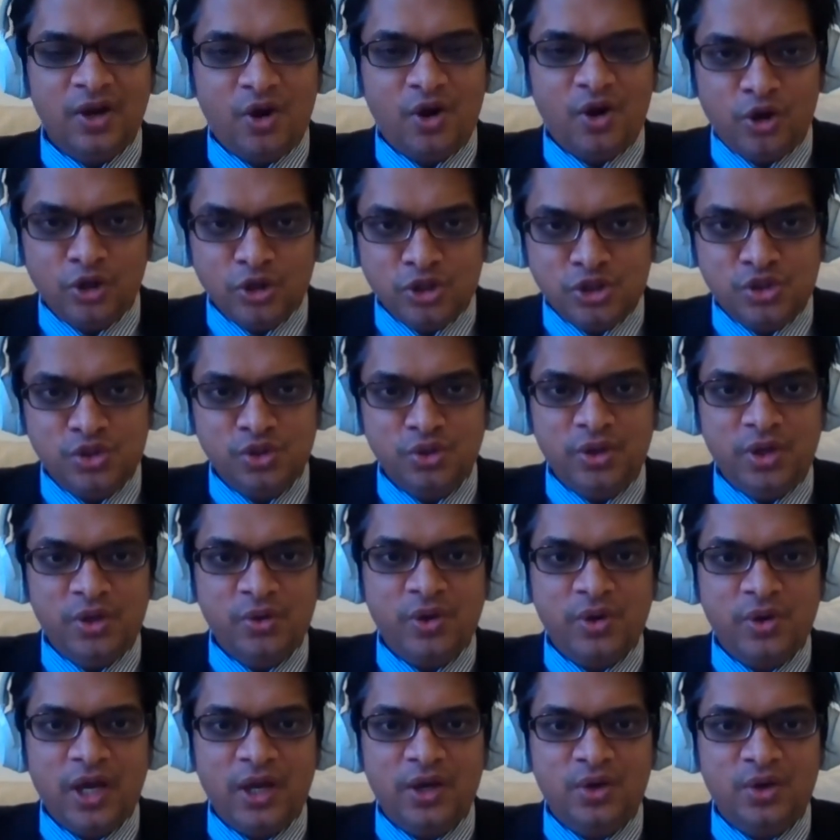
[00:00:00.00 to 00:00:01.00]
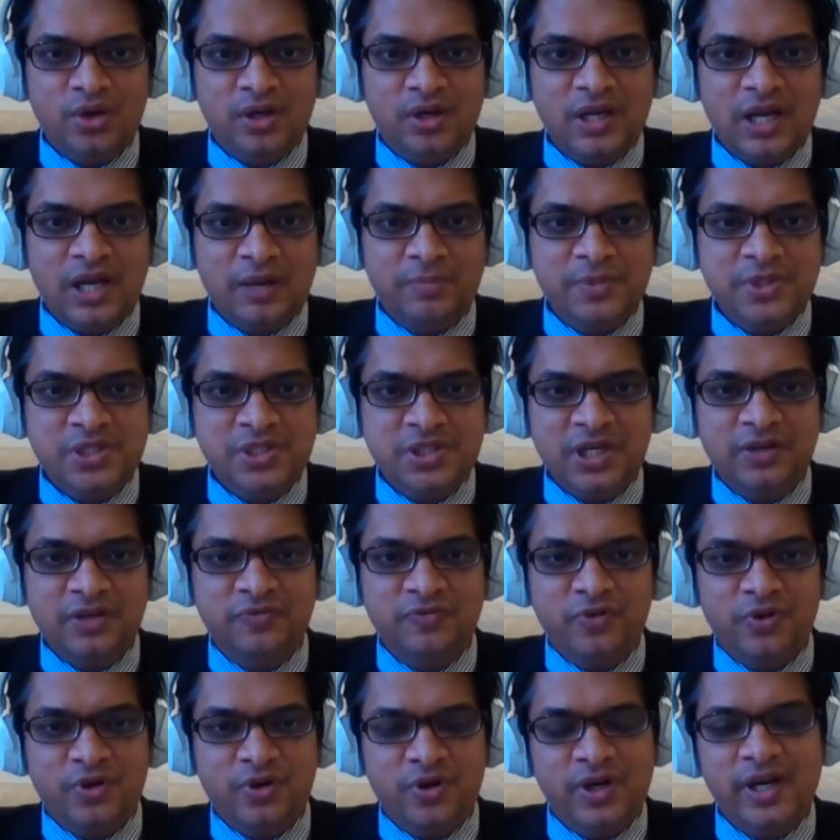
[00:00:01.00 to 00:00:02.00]
also you cannot come straight
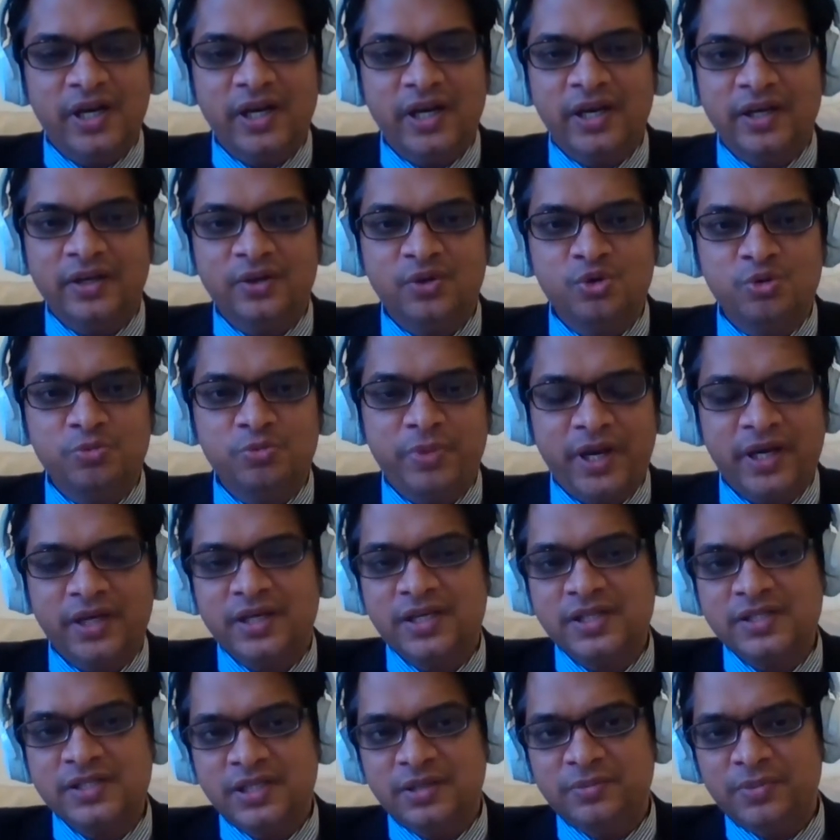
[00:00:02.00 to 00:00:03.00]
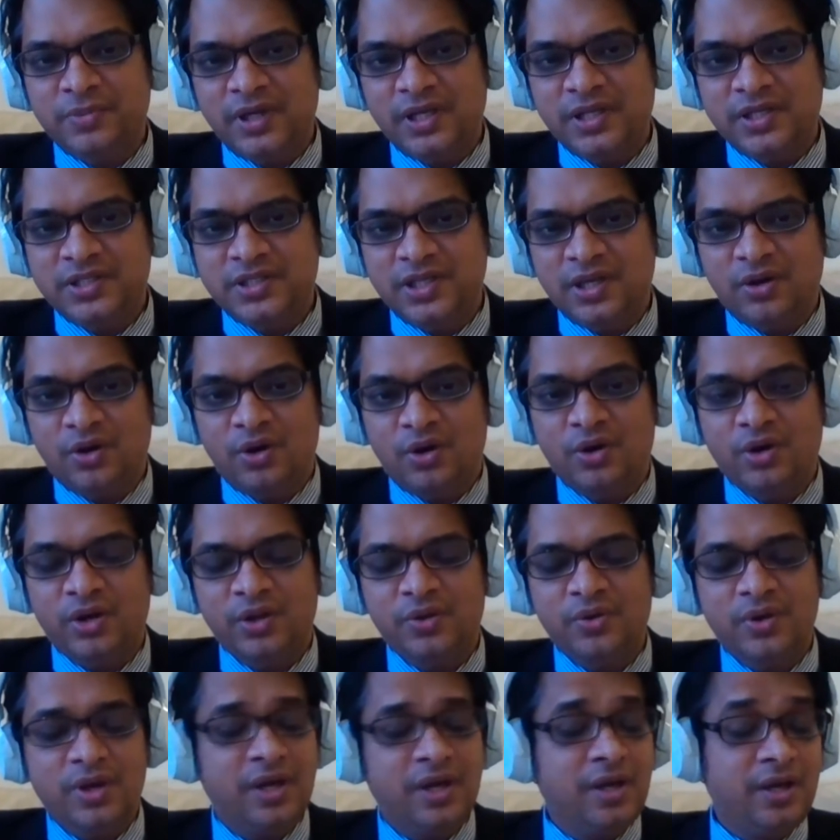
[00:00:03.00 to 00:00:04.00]
forward and do practice in Malaysia or
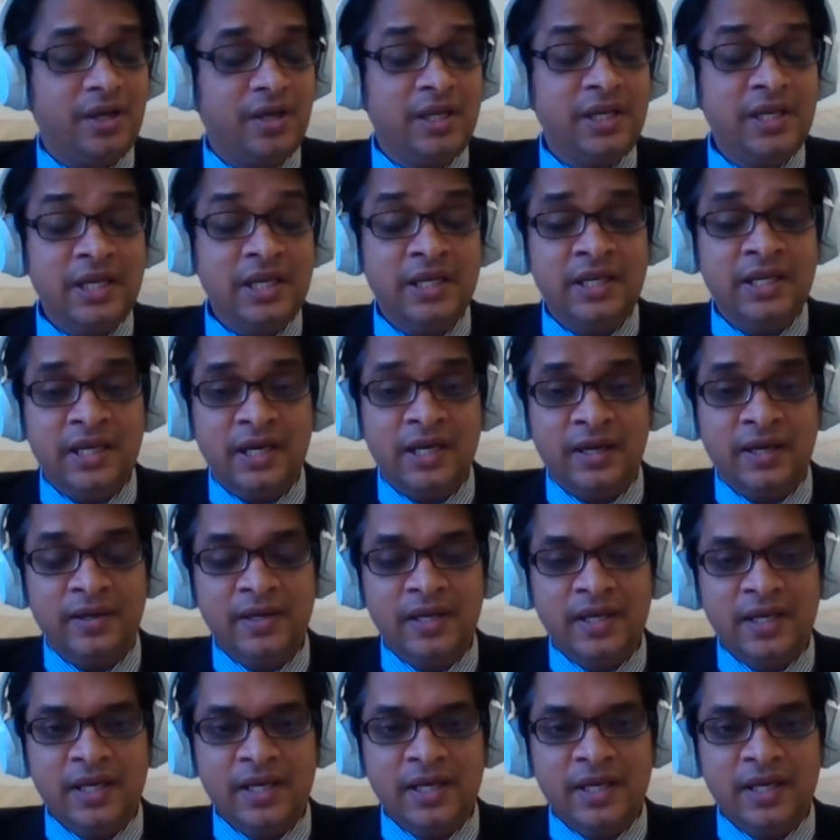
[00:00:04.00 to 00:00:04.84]
uh, in India.